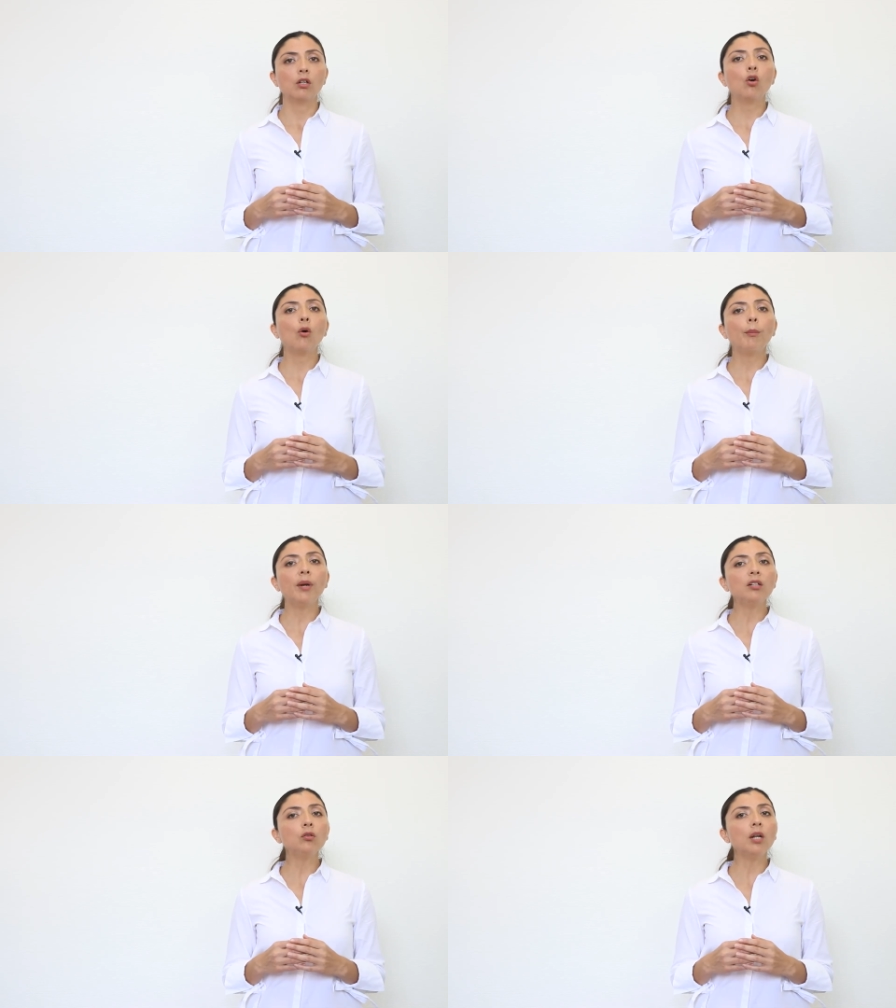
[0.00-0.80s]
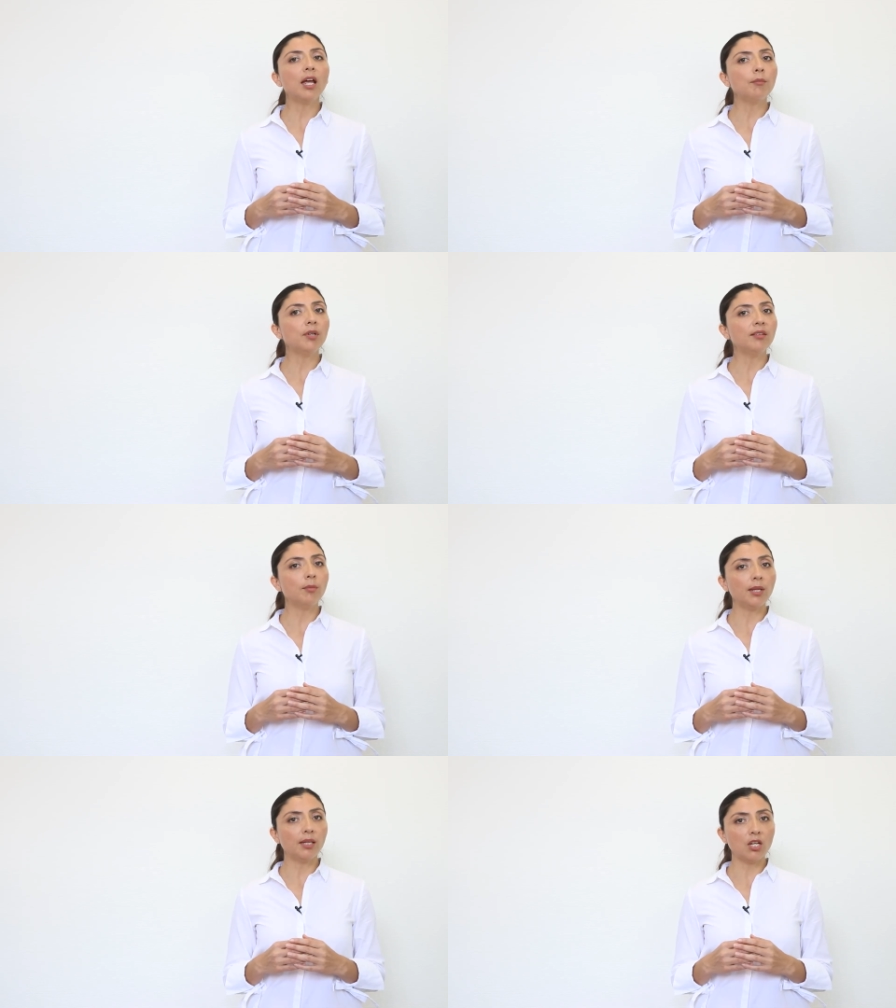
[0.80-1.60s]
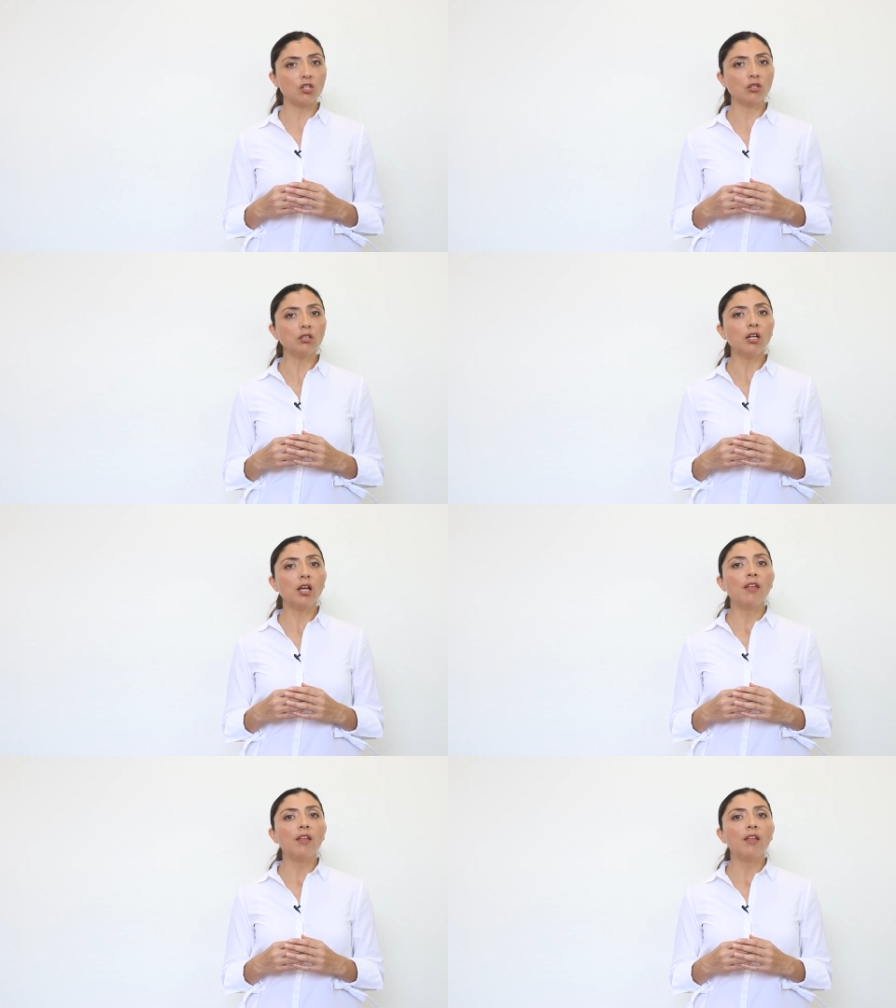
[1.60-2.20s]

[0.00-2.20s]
Compared to lime precipitation,